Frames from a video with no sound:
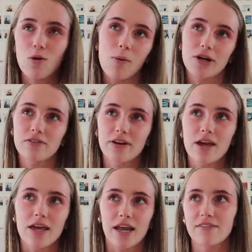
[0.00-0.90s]
oh, I wonder if I
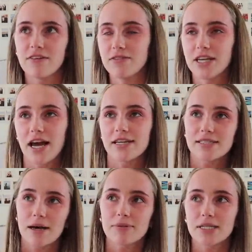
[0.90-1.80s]
could get like 50k
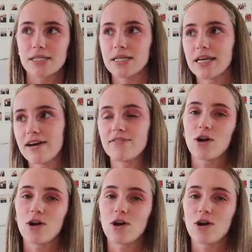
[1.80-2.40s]
subs and 10k